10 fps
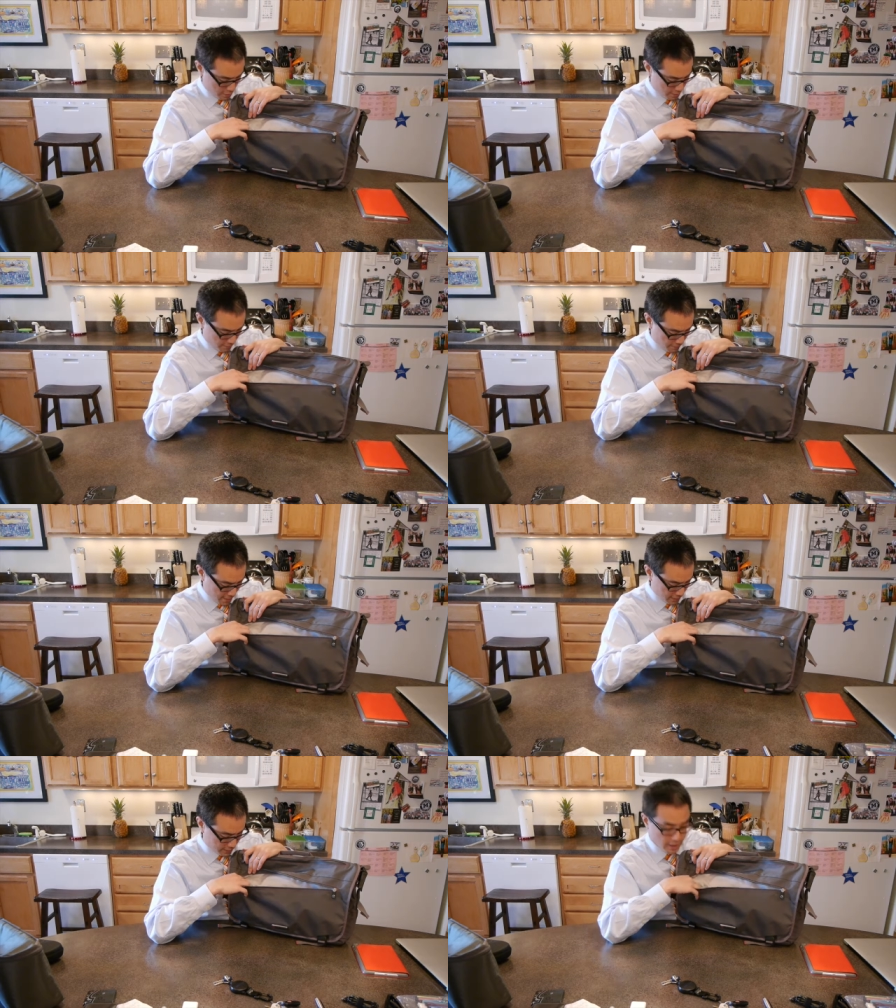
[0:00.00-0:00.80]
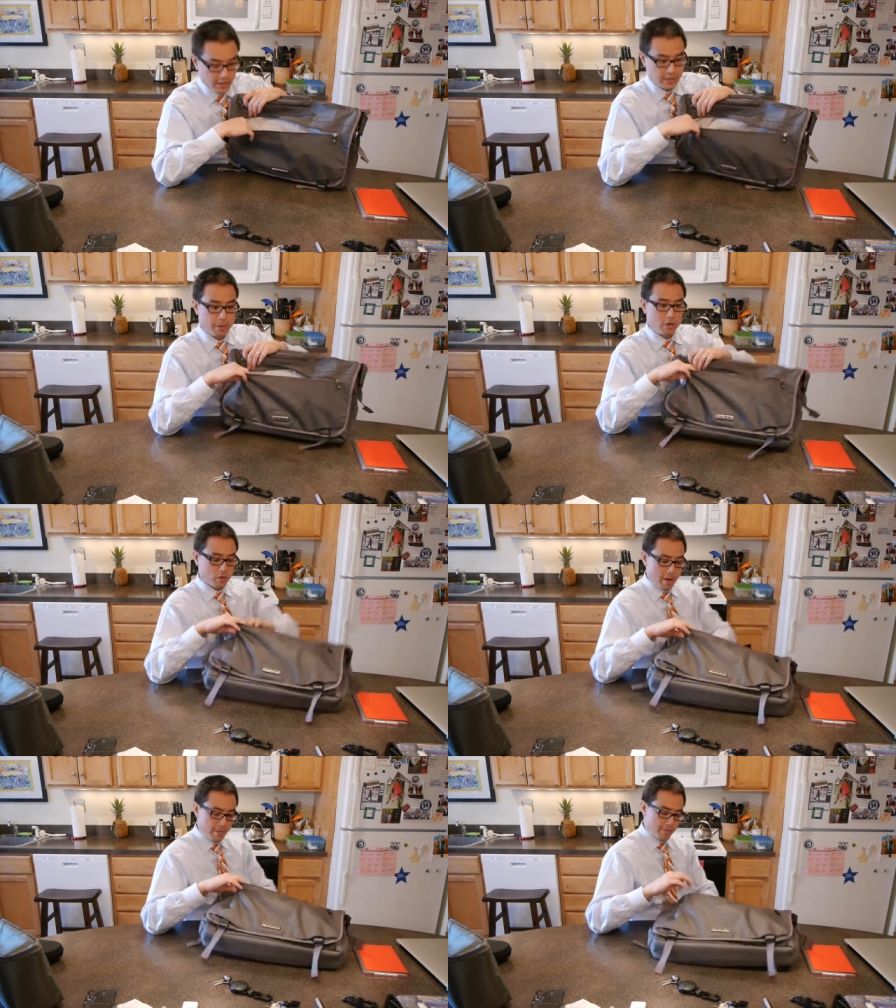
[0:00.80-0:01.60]
And in fact, let me go
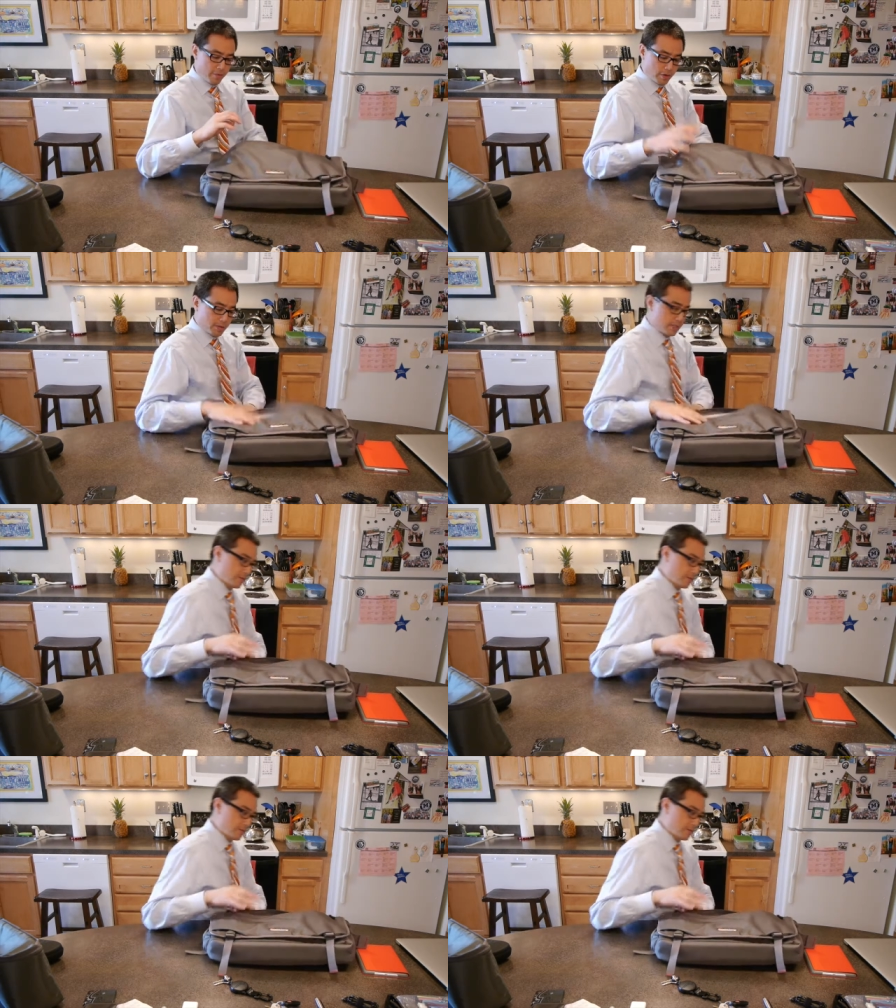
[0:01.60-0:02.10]
grab my phone and see